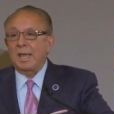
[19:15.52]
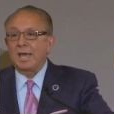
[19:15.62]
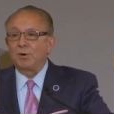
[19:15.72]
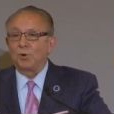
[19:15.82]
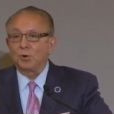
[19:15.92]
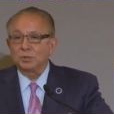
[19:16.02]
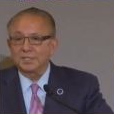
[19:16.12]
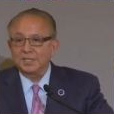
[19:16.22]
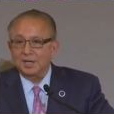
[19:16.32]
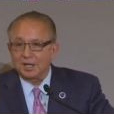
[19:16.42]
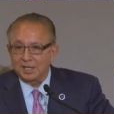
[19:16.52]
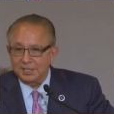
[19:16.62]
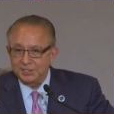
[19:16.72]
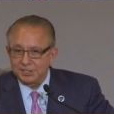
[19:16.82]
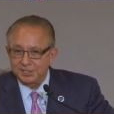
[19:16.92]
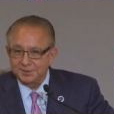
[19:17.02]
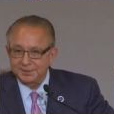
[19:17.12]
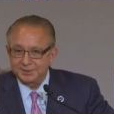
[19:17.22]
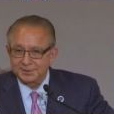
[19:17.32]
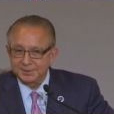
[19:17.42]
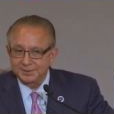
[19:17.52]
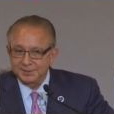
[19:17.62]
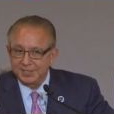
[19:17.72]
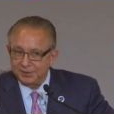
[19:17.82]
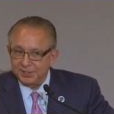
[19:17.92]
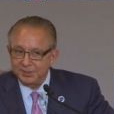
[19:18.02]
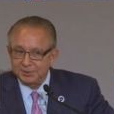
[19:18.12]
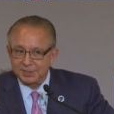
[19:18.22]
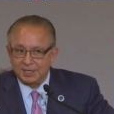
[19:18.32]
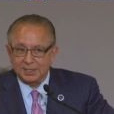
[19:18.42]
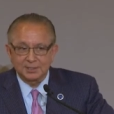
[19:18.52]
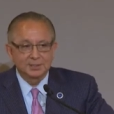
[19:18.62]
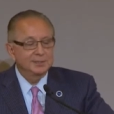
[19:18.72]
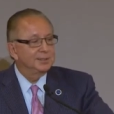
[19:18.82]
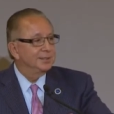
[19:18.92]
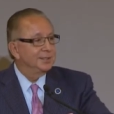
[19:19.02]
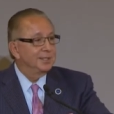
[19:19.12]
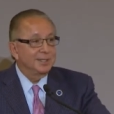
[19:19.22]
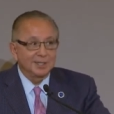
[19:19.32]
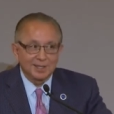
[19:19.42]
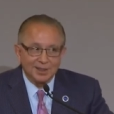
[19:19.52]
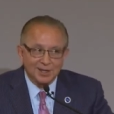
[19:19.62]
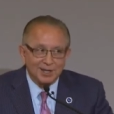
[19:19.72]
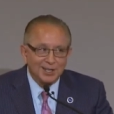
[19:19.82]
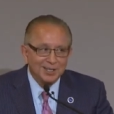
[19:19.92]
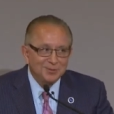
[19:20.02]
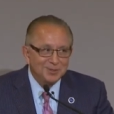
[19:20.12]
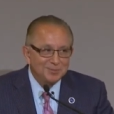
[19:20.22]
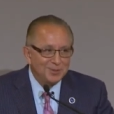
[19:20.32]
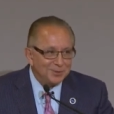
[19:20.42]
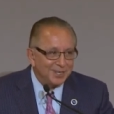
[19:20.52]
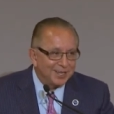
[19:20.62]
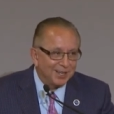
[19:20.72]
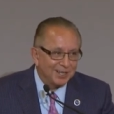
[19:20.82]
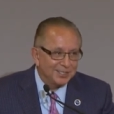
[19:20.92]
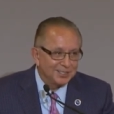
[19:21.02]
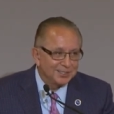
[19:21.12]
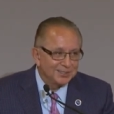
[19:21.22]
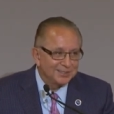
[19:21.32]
enrolled in college here in Utah, the Hollywood Beauty College,